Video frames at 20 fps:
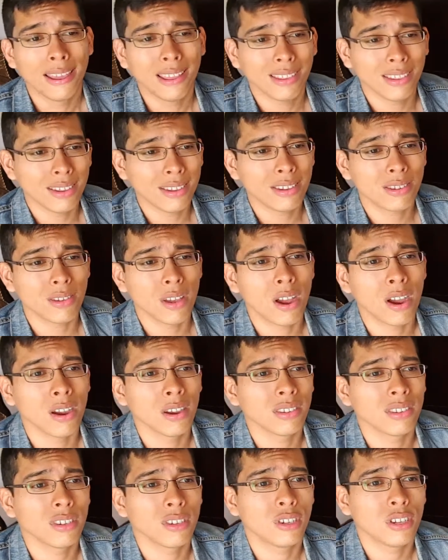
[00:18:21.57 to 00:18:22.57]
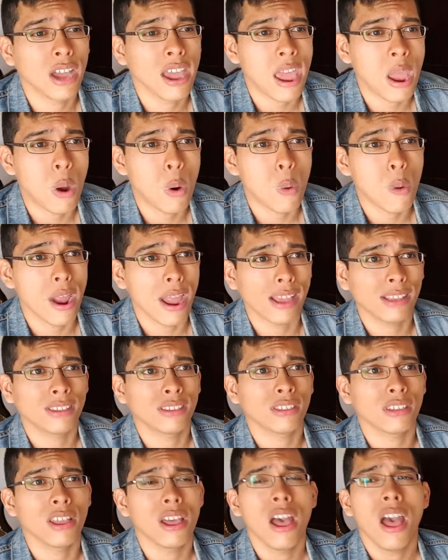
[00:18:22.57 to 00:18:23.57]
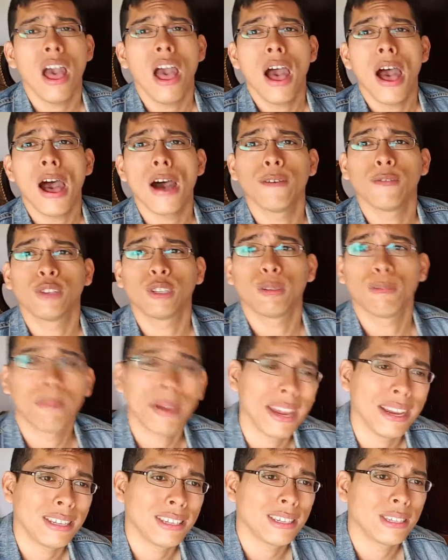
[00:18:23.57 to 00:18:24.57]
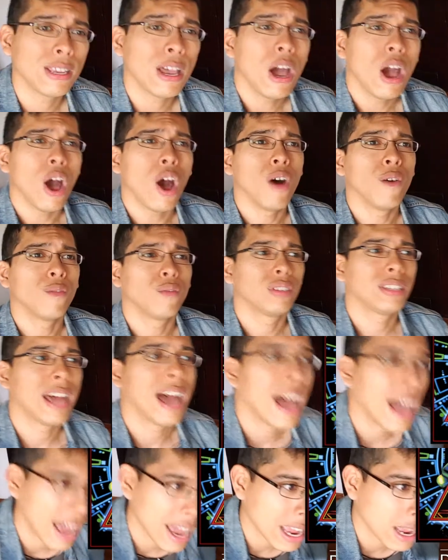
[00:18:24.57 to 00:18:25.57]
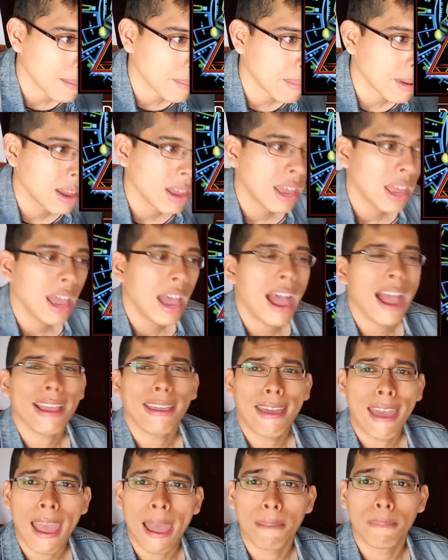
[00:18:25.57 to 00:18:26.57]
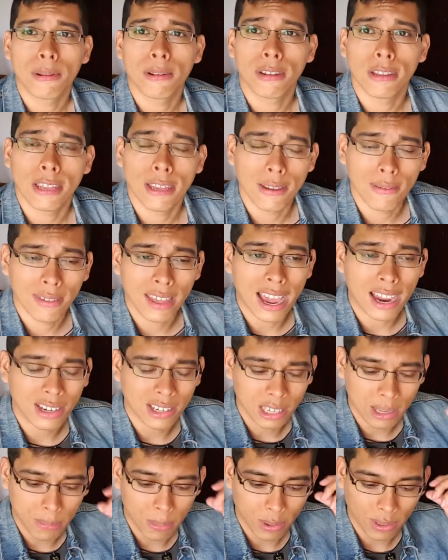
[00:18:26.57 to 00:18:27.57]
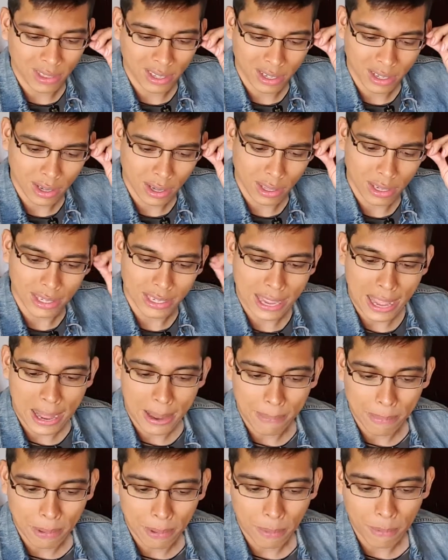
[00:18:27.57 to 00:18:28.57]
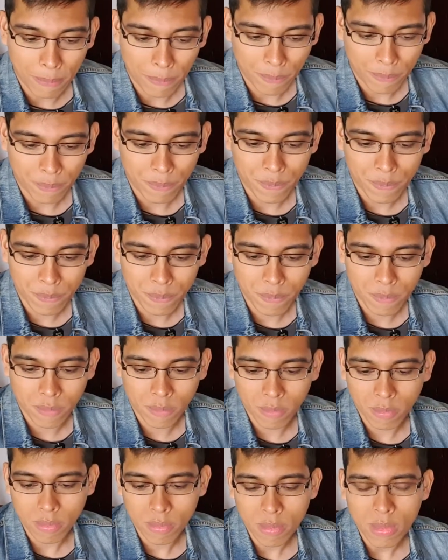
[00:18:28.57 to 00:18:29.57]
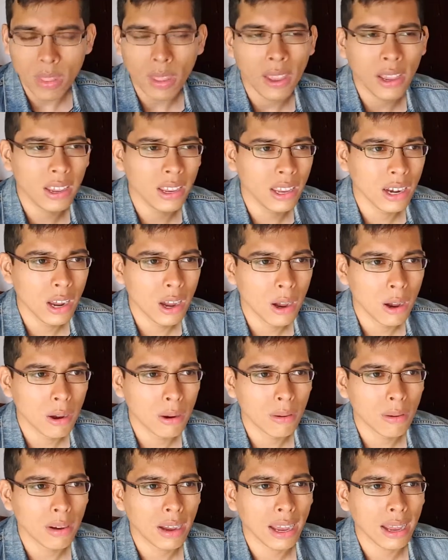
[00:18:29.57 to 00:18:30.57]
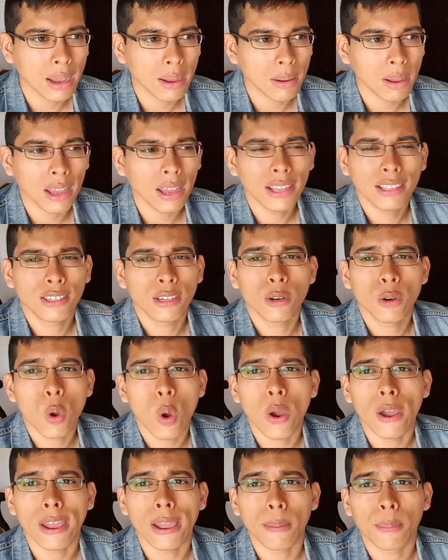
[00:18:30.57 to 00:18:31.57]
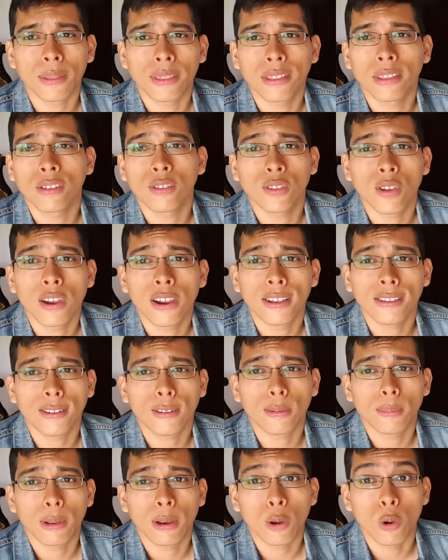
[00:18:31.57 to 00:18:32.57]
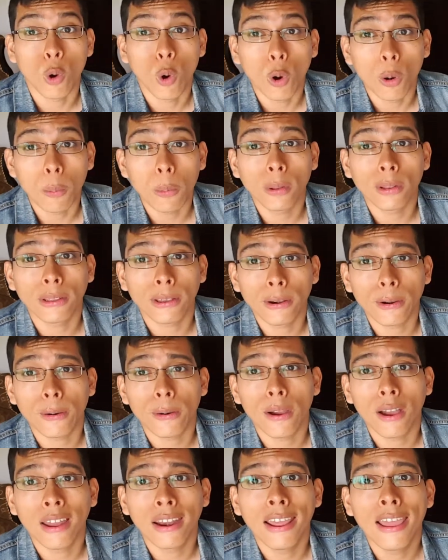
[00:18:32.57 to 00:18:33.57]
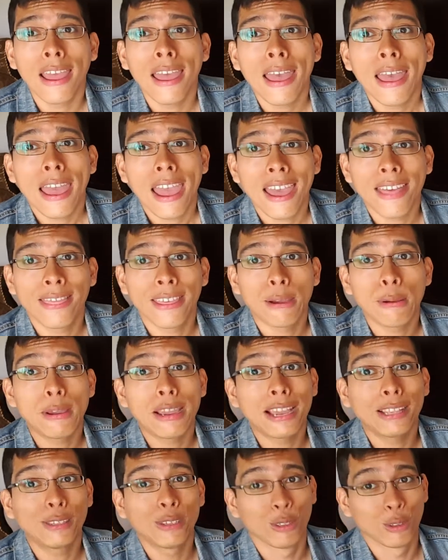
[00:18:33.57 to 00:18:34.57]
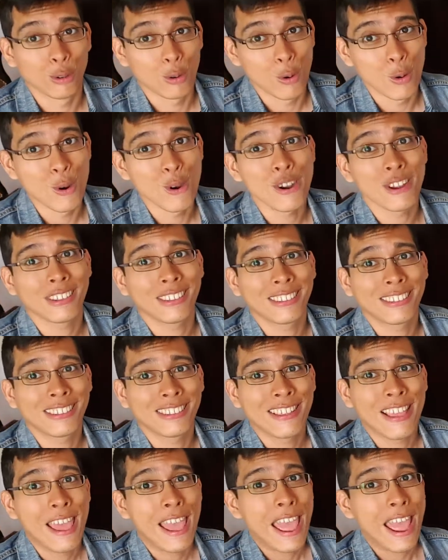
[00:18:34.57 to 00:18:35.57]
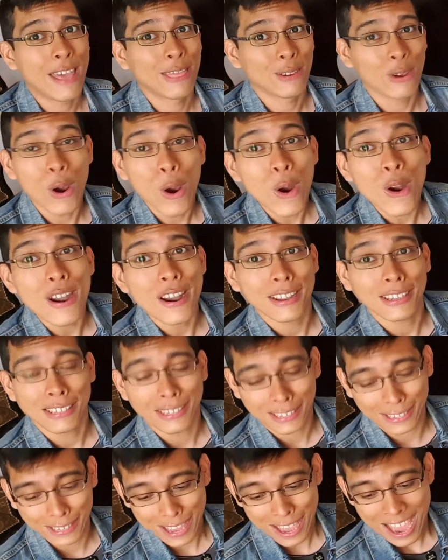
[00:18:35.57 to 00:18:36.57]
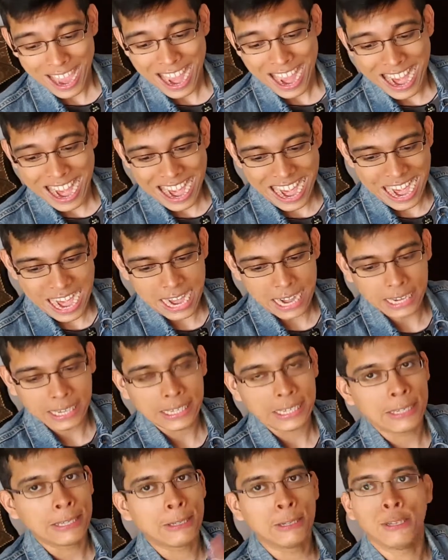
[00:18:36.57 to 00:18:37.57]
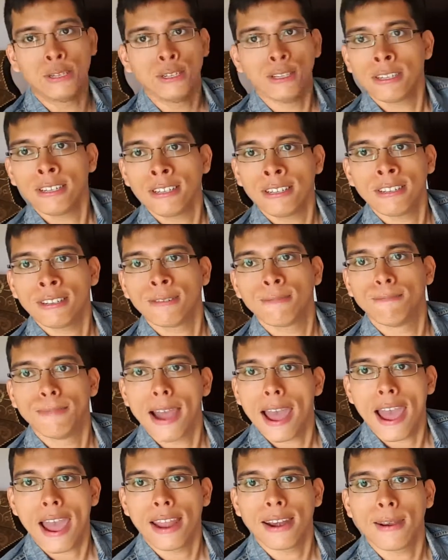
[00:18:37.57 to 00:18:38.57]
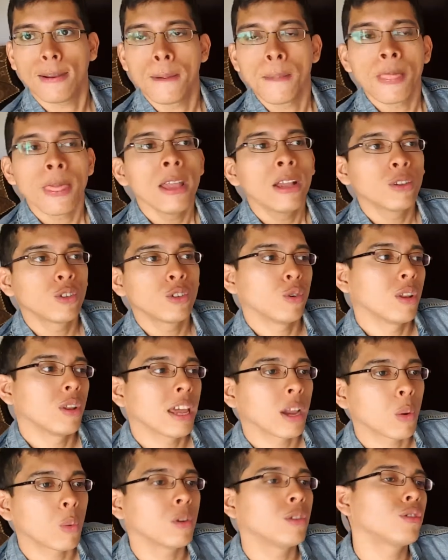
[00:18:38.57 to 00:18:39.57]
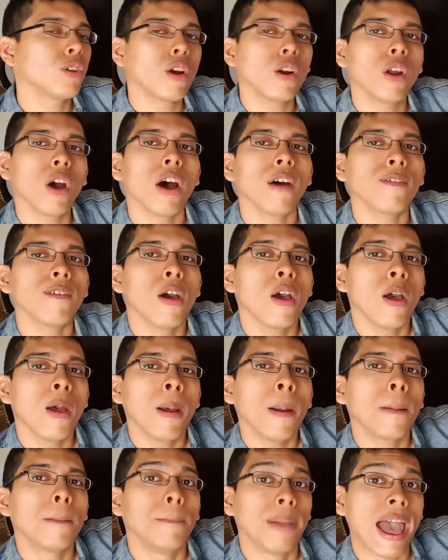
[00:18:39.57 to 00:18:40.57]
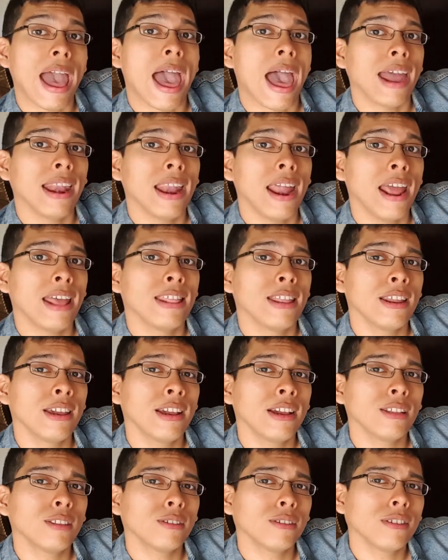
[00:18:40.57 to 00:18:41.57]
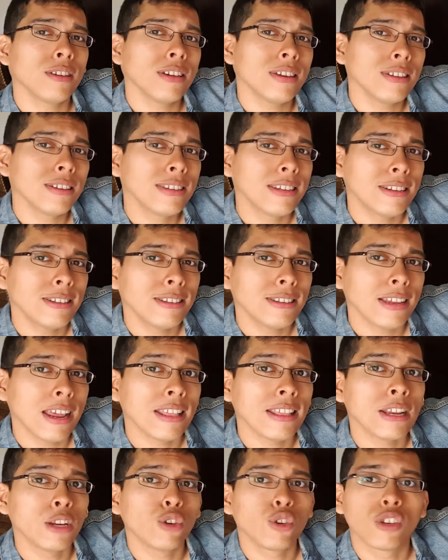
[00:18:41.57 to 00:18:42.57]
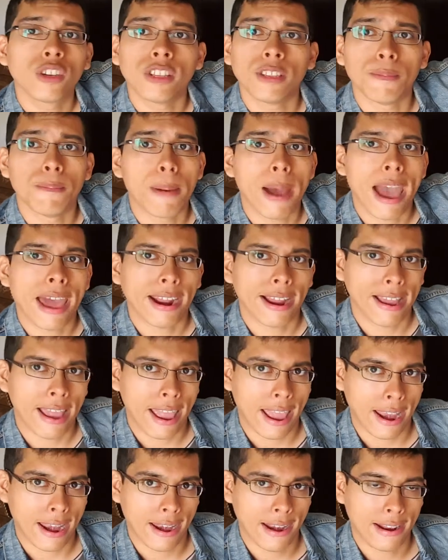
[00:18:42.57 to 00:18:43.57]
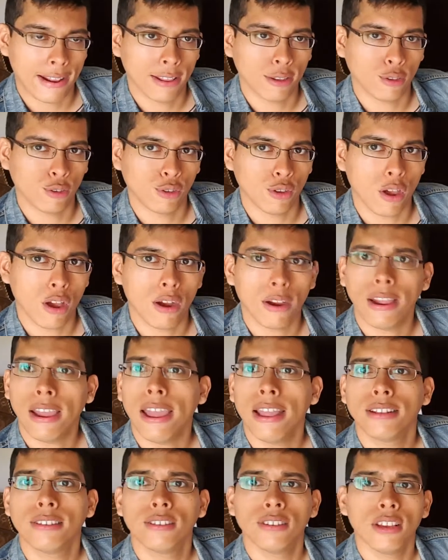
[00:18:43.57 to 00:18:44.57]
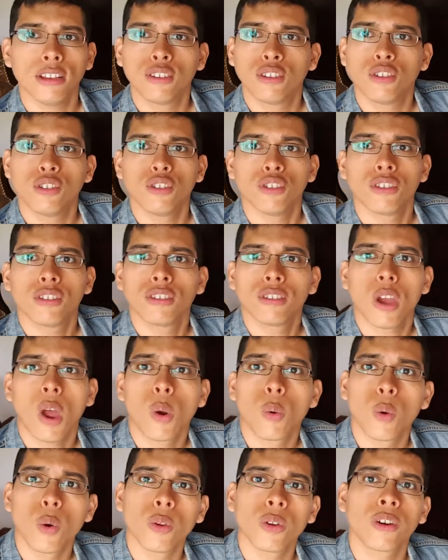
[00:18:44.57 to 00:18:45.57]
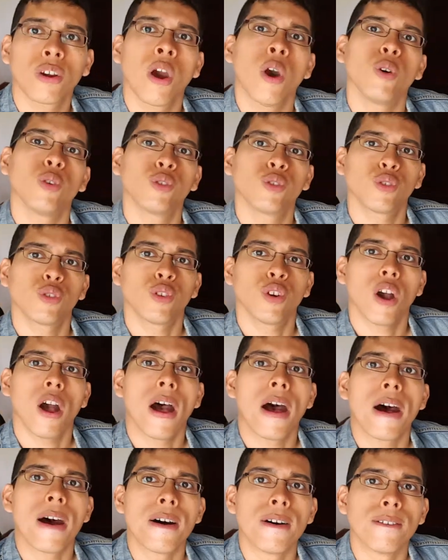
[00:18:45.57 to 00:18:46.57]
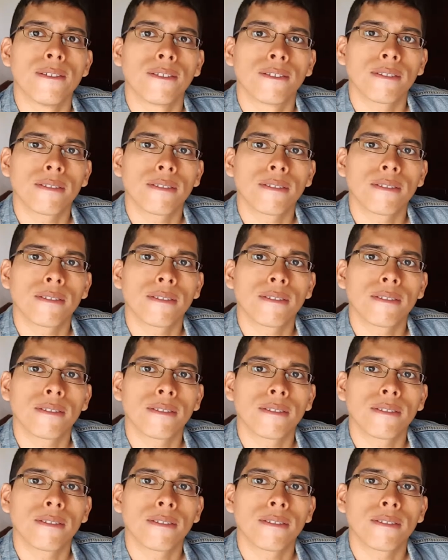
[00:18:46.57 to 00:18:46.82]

This song is a giant waste of space, of time. I can't believe they actually put this on this album. You know, it's annoying, but then the song gets a little bit normal later on, and then we get to the chorus. And the chorus is just as bad. So, like, we start off bad. And then it gets decent, and then it just gets bad again, this song. It's just a roller coaster of